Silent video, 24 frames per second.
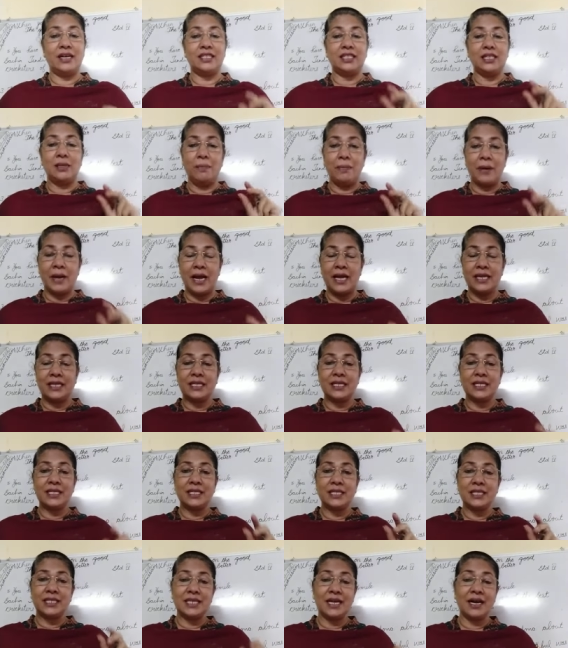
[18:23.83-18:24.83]
The brightest
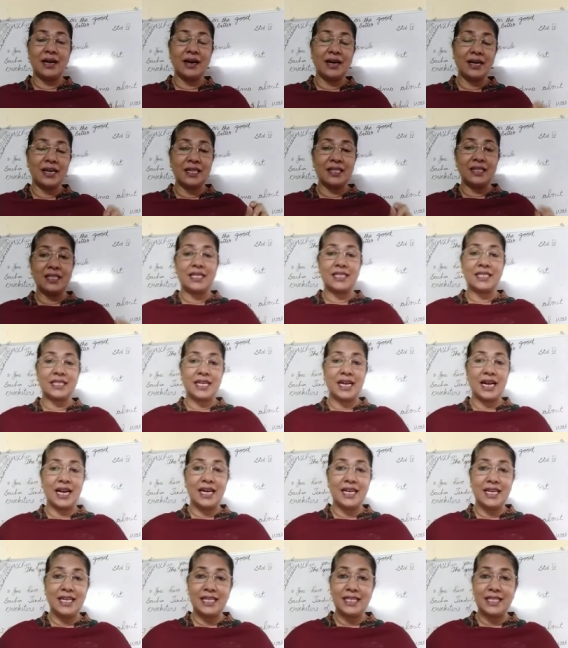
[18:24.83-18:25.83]
star in the
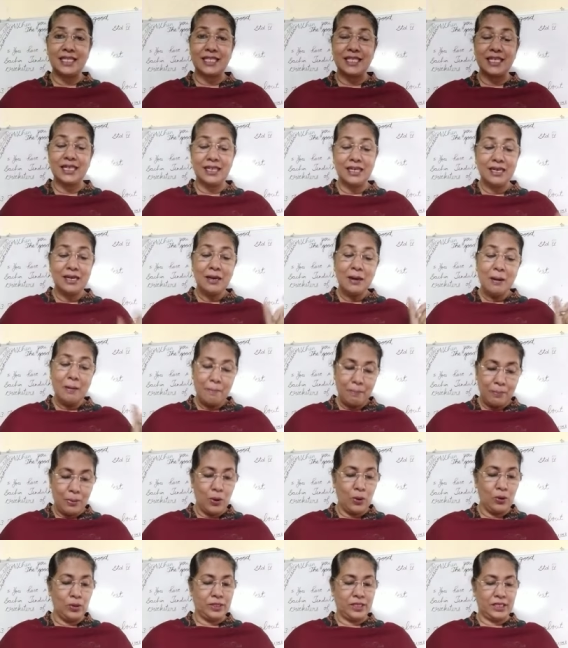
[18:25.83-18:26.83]
sky is the
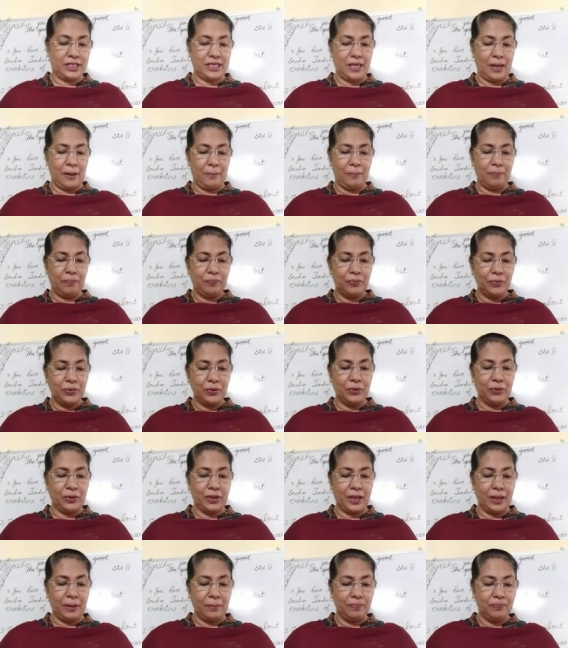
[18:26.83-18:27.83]
pole star.
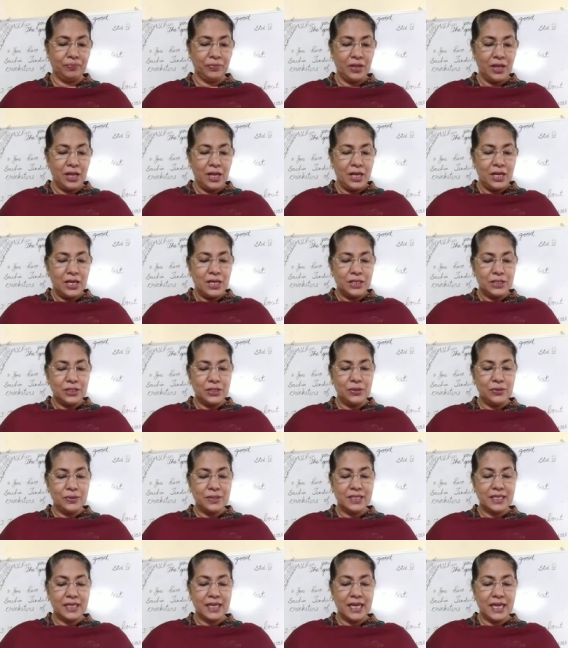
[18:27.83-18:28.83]
Okay. Choose
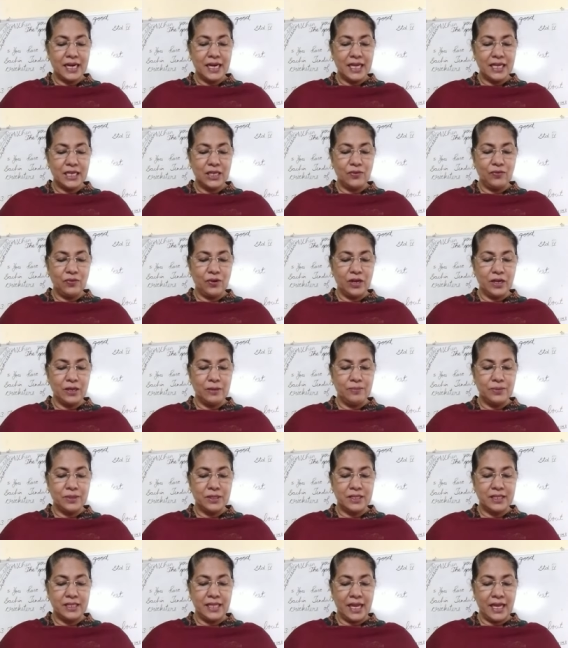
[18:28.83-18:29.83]
the correct verbs
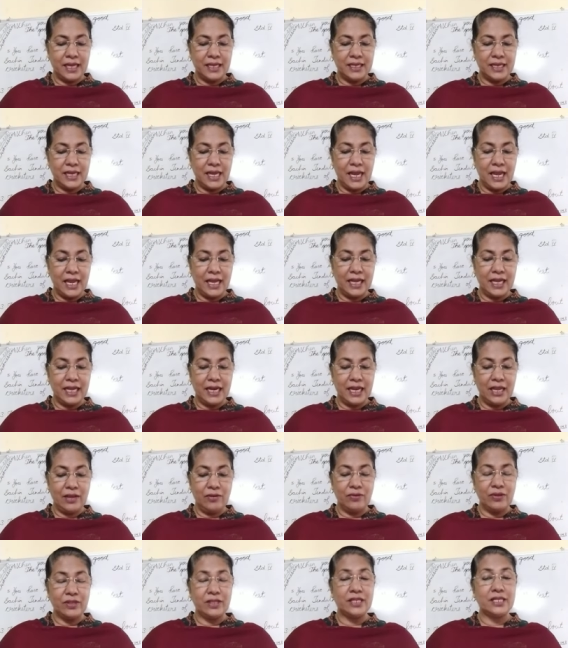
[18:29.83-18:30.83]
that agree
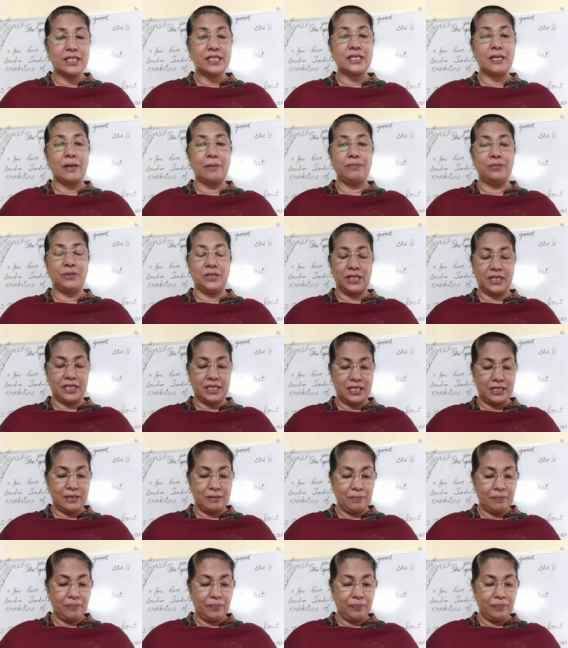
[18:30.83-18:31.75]
with the subject.